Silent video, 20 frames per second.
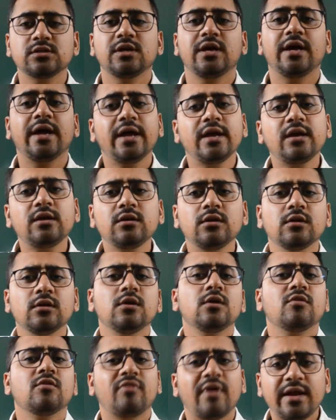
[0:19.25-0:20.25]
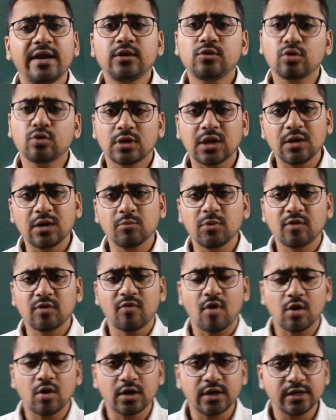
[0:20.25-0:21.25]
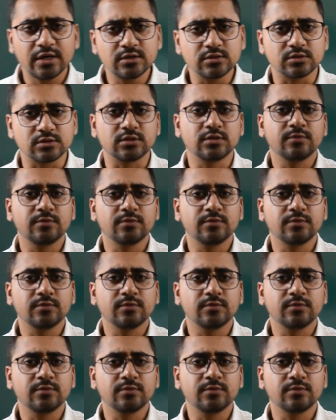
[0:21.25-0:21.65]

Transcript: and find total number of occurrence.